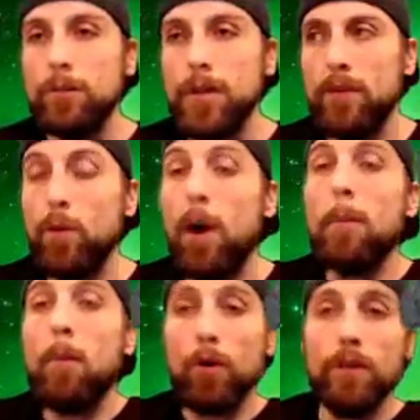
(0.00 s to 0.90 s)
if you want
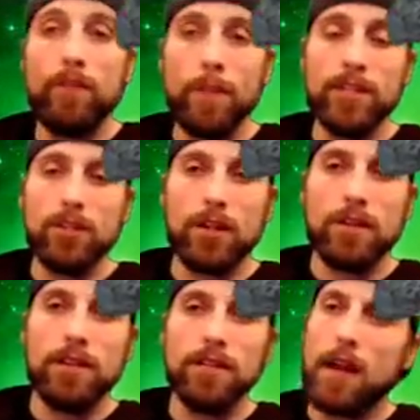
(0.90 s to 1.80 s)
more information on
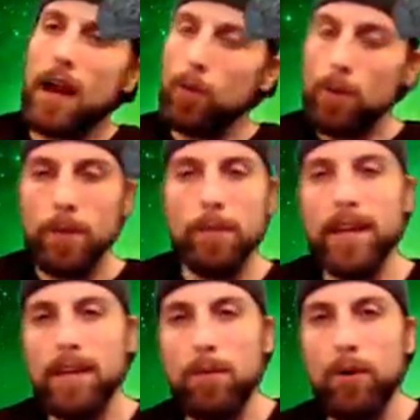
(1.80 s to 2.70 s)
this, I will be
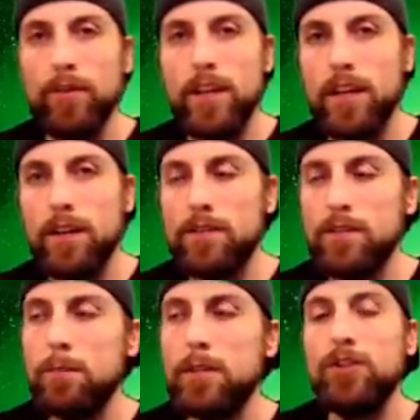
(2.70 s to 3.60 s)
making more
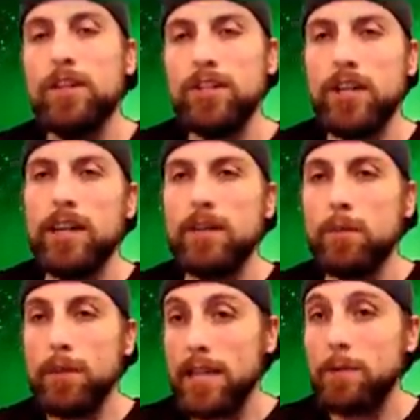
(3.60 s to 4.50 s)
videos, but you can check out the
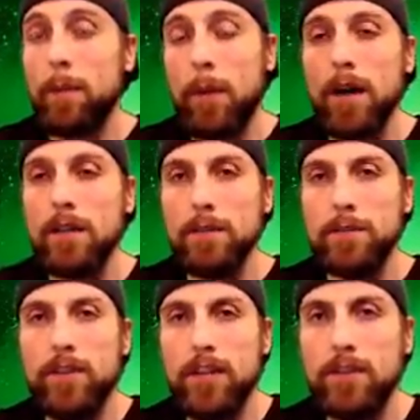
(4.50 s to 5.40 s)
Plasma
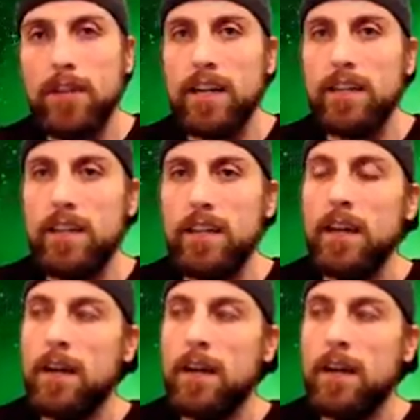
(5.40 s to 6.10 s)
Apocalypse video that I did